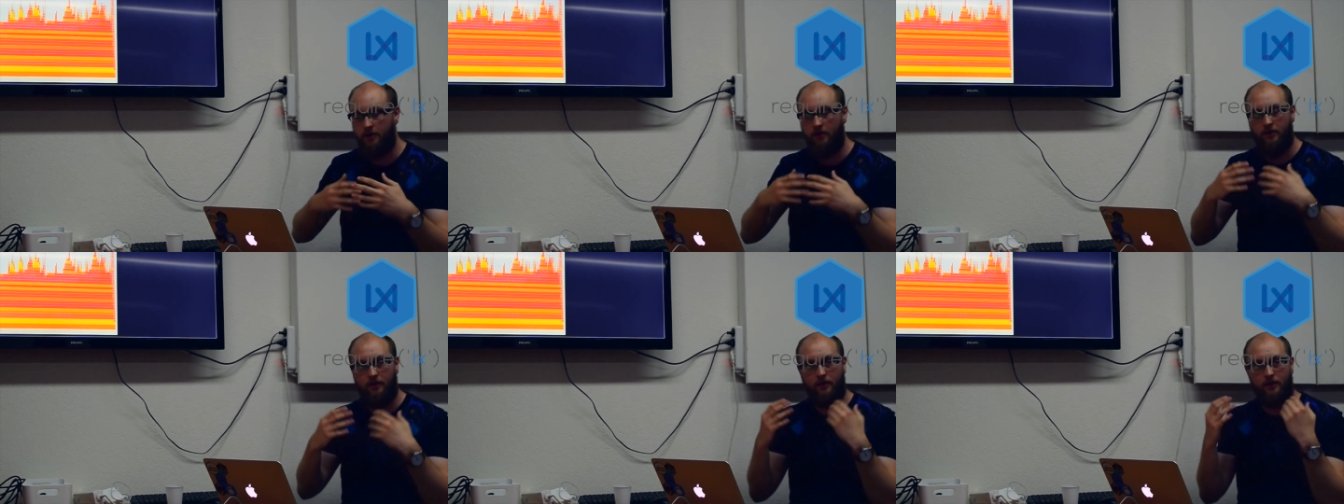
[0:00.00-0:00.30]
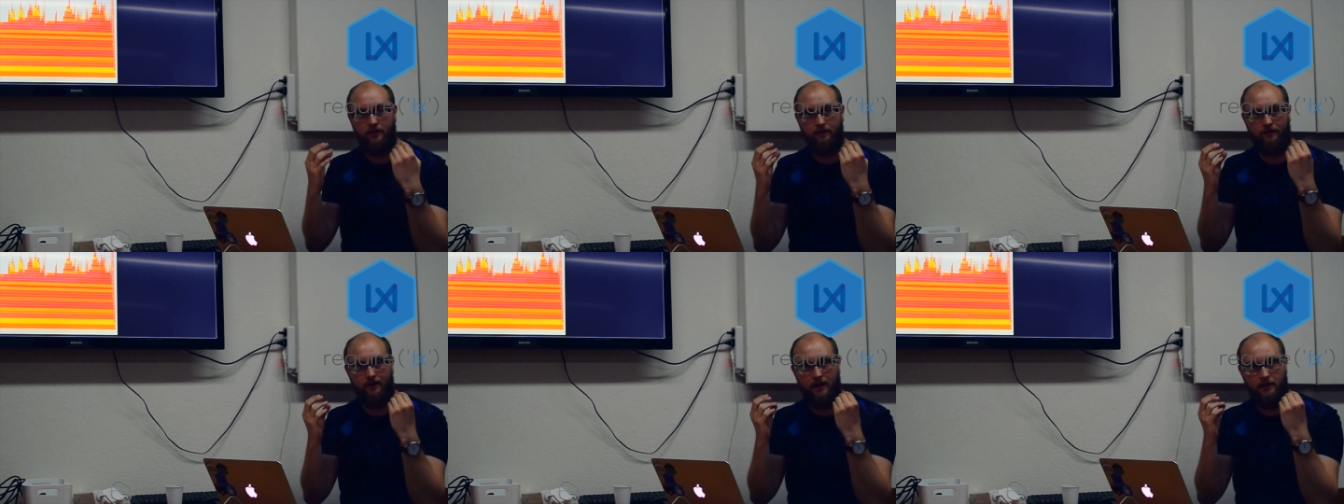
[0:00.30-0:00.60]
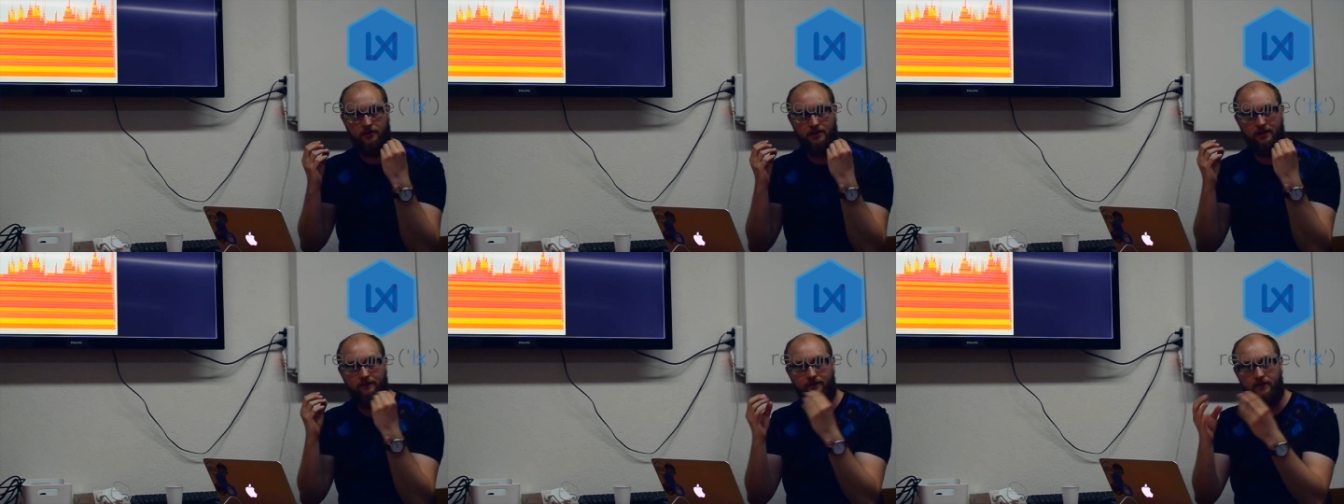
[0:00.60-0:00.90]
you can kind of
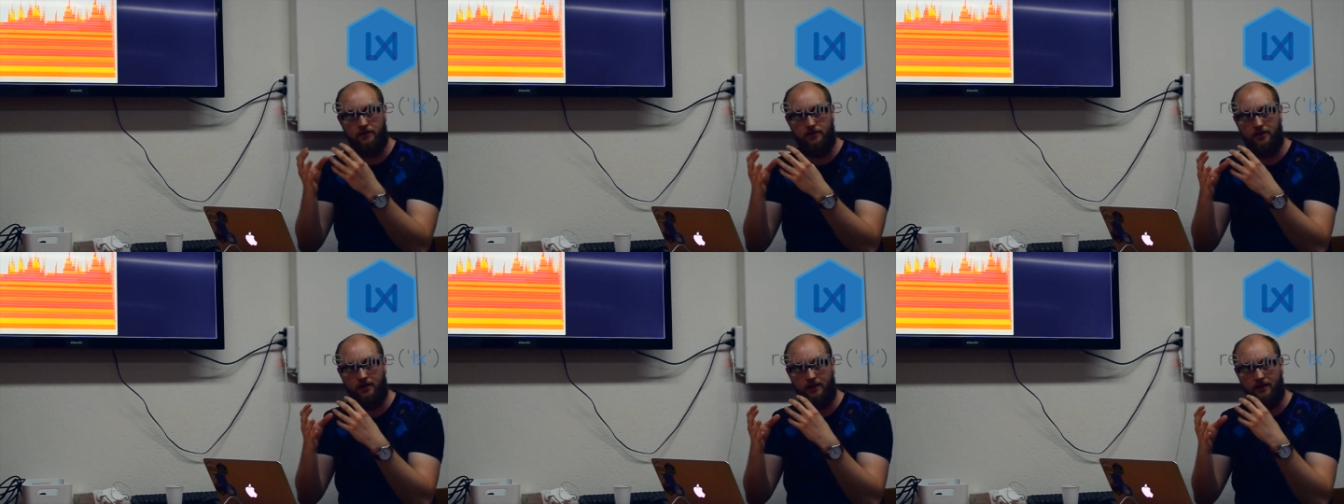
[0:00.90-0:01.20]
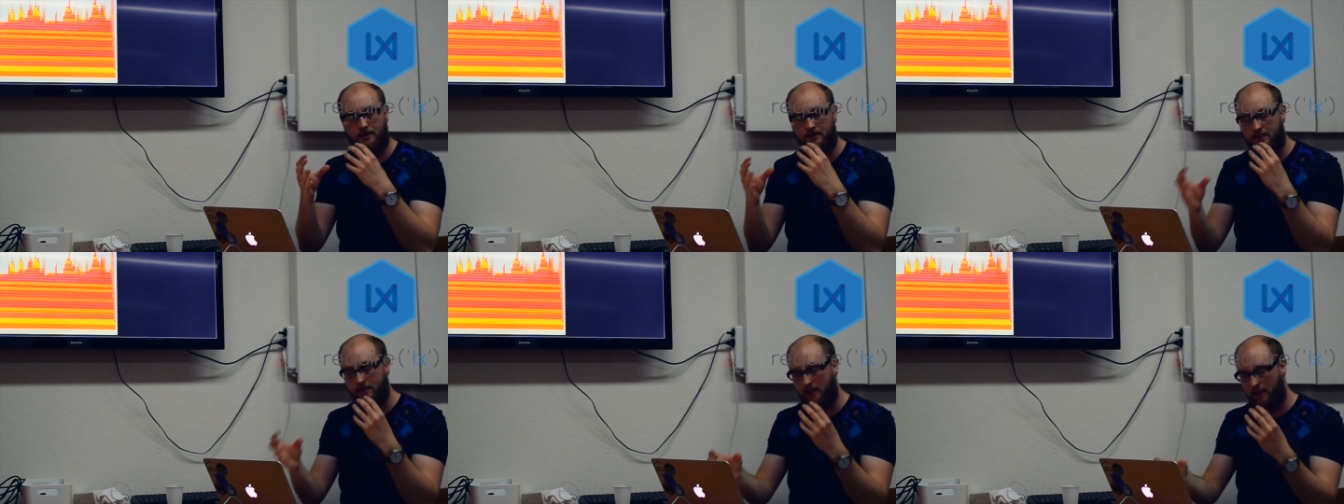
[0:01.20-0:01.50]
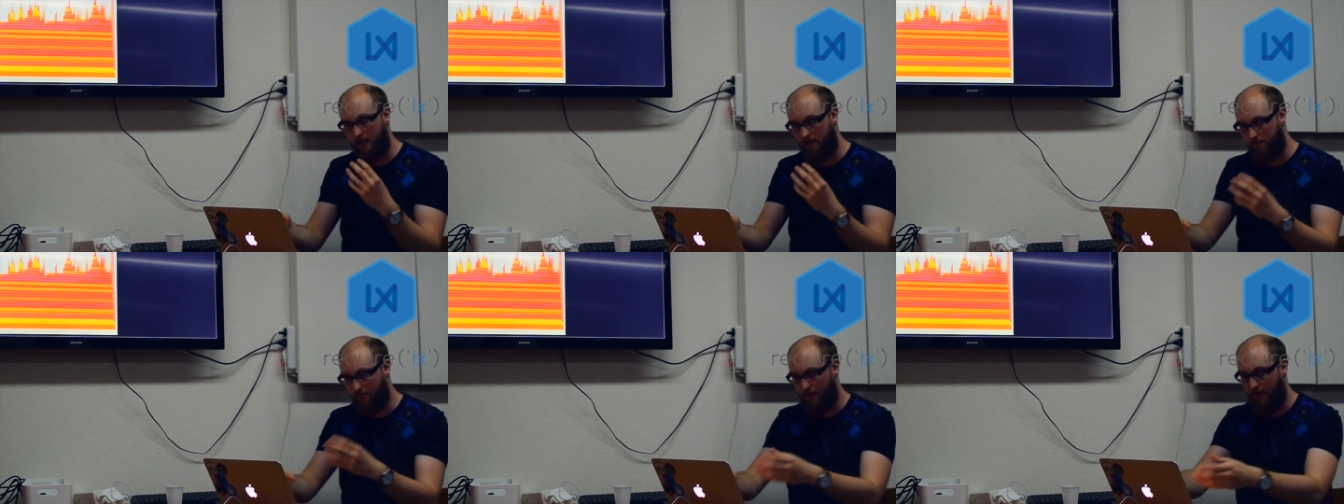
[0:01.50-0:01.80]
actually visually
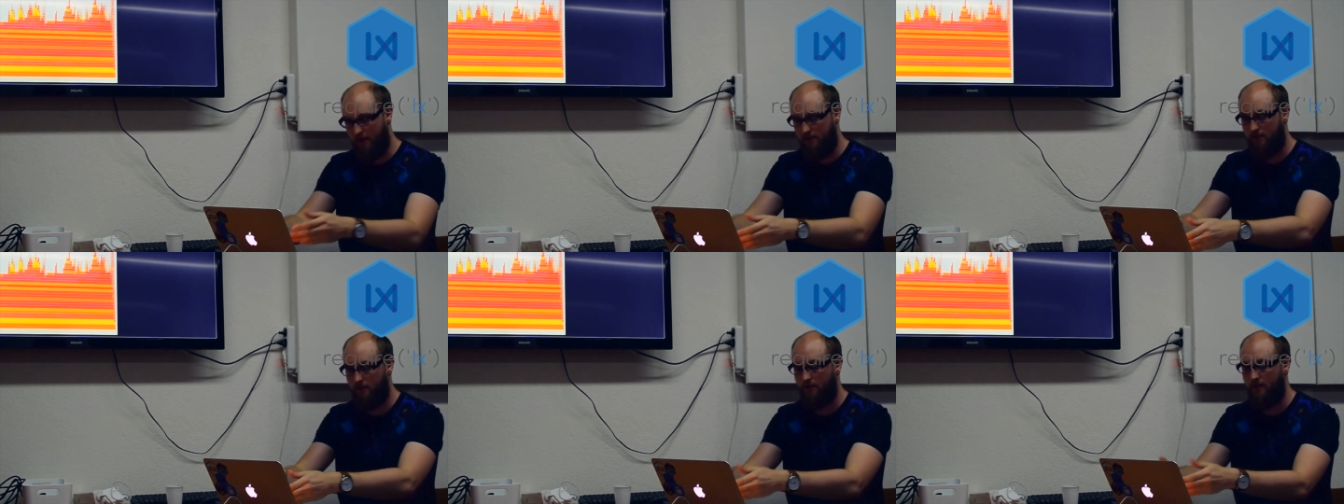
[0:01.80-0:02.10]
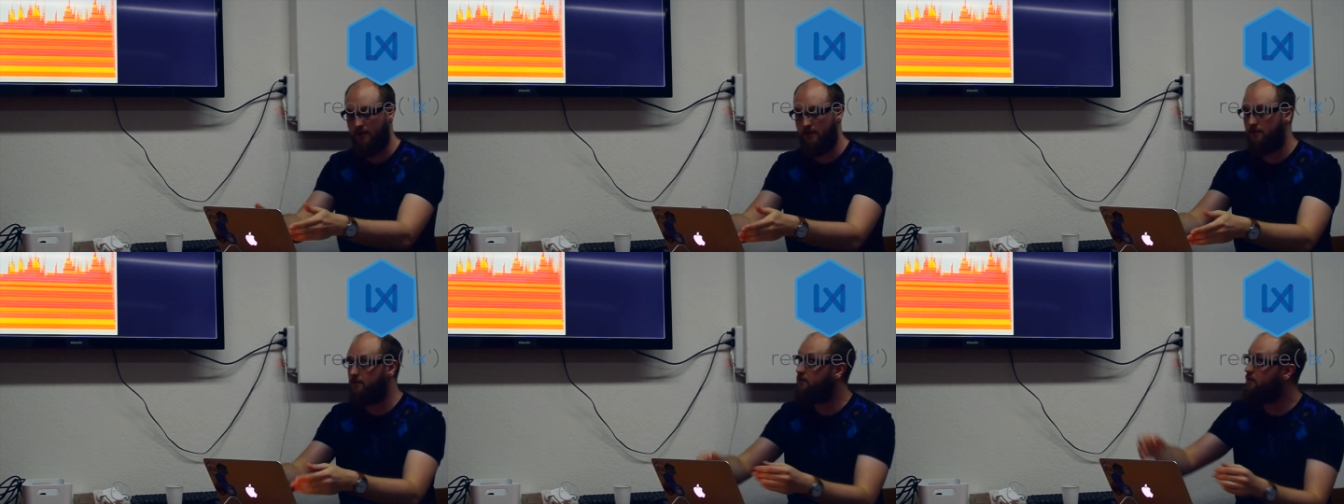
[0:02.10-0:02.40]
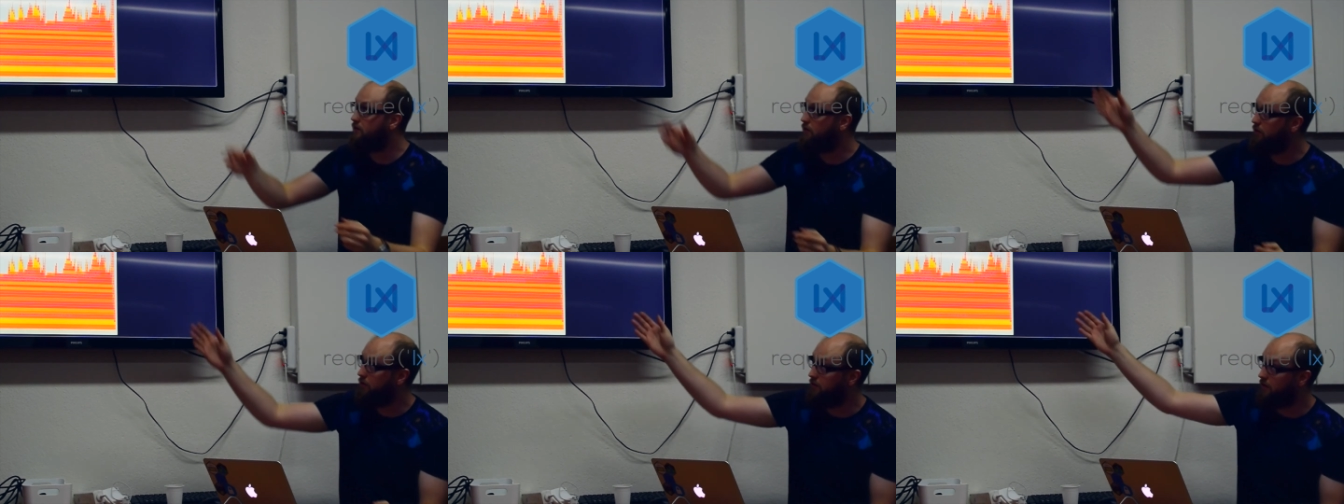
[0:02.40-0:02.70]
see, based on these
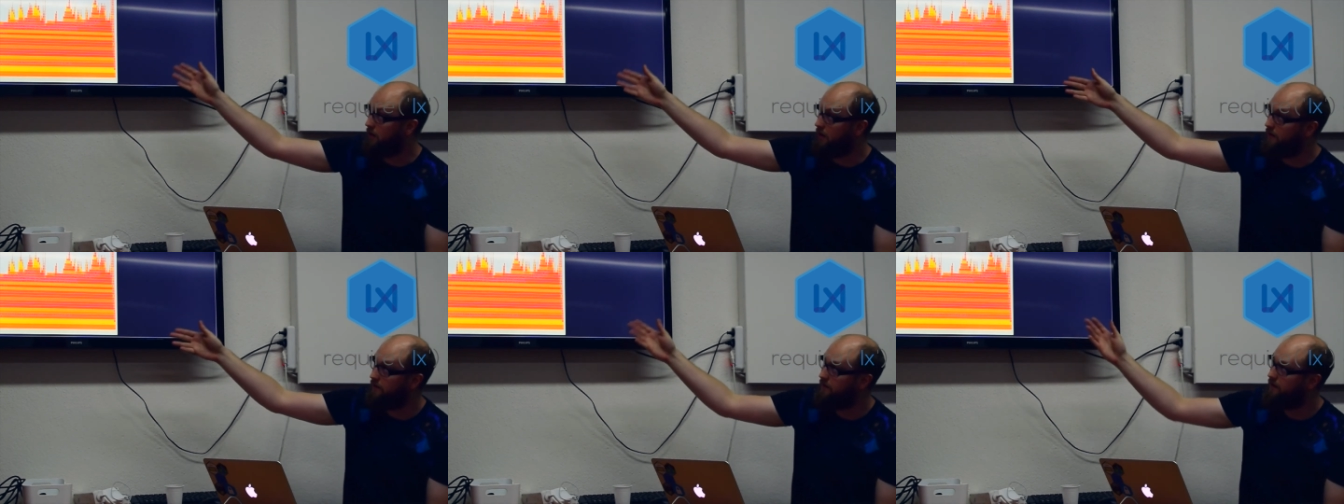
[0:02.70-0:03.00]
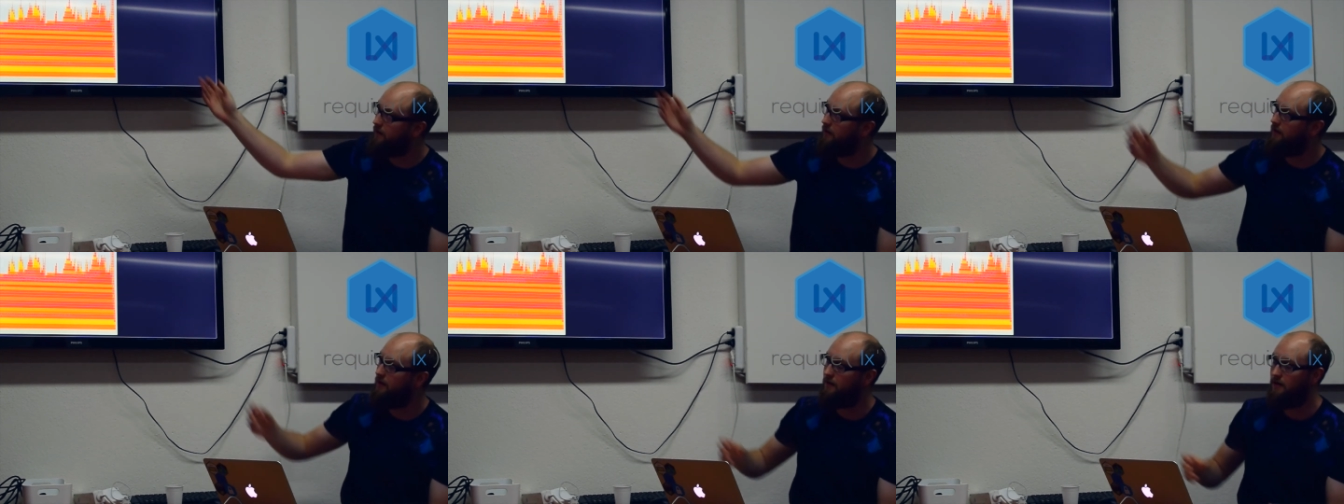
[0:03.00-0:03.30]
cool graphs,